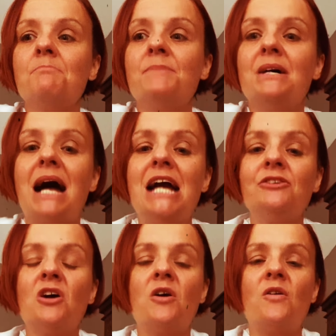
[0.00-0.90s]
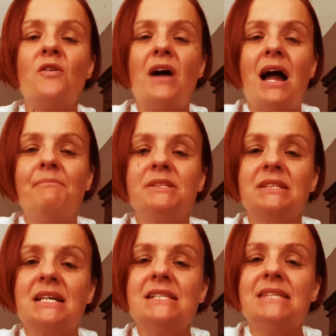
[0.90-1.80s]
but I know I'm just
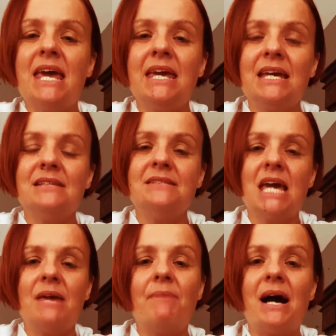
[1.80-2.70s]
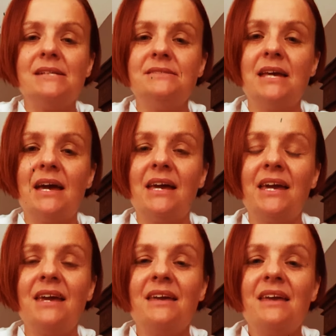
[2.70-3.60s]
gonna take it day by
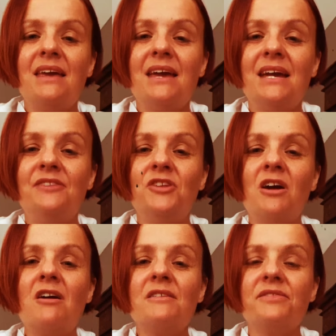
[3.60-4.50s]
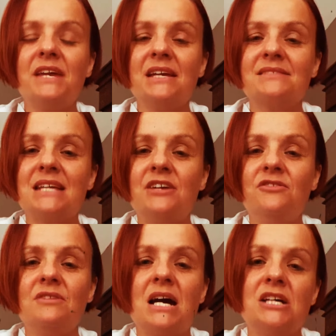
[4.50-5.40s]
day. And there are things that
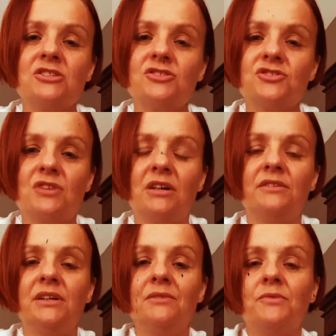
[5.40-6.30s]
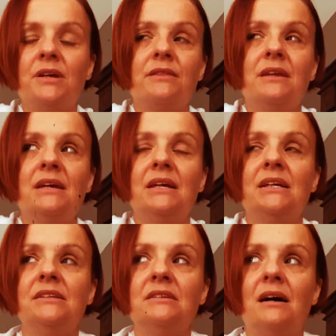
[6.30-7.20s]
you guys are struggling with
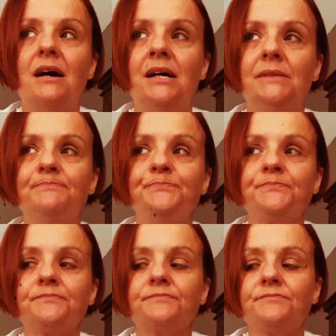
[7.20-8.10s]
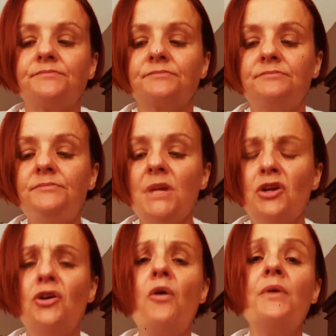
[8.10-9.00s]
and um,
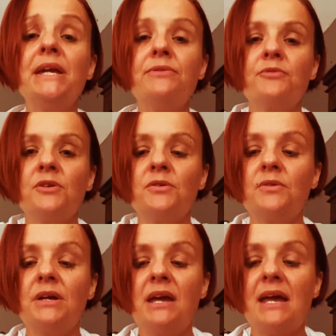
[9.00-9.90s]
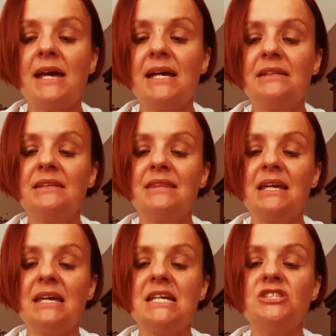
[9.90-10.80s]
going through. And the
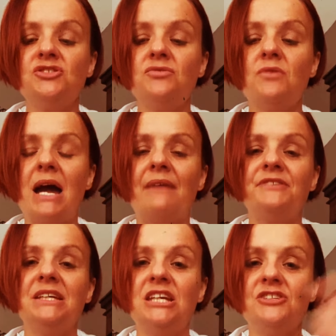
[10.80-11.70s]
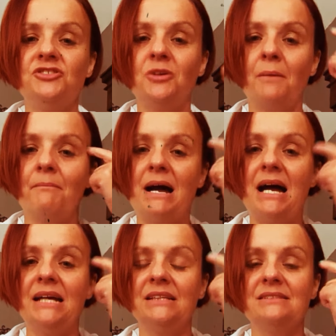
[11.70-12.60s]
thing is, you have to get your
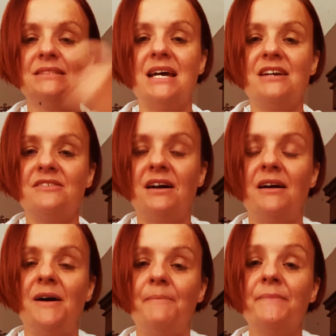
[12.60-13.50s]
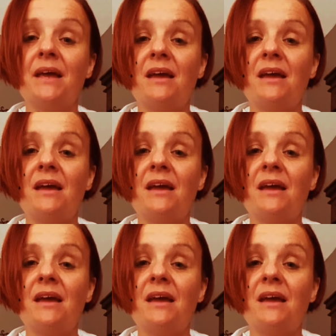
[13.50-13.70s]
mindset um,